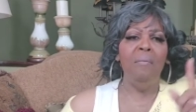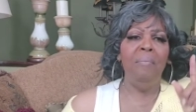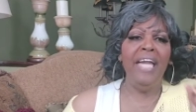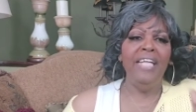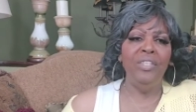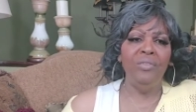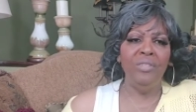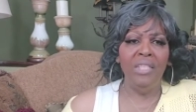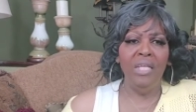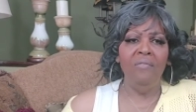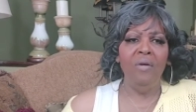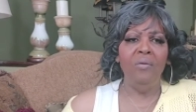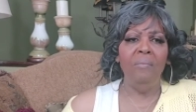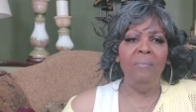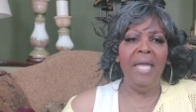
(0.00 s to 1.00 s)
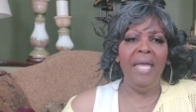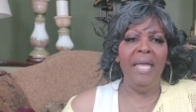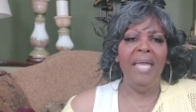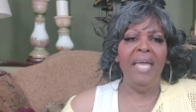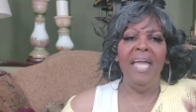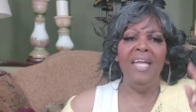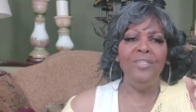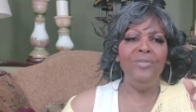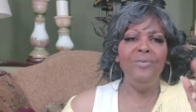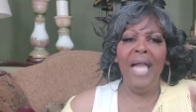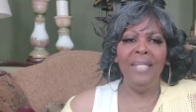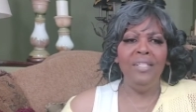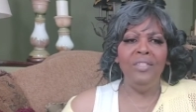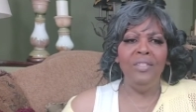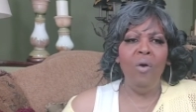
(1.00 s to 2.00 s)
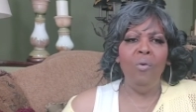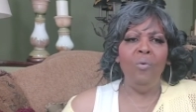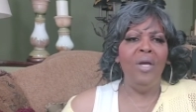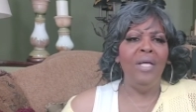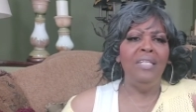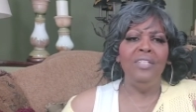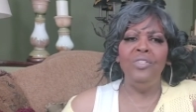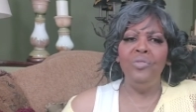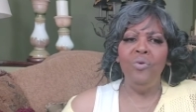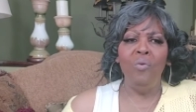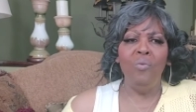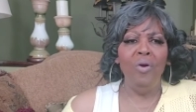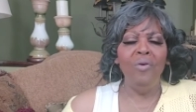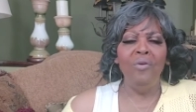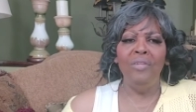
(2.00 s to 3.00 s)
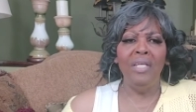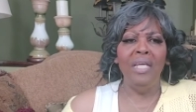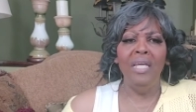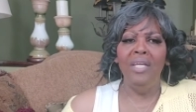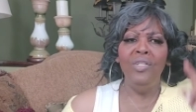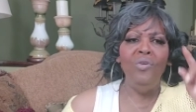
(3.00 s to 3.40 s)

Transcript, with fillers: pat yourself on the back, and you got to know that you are worthy.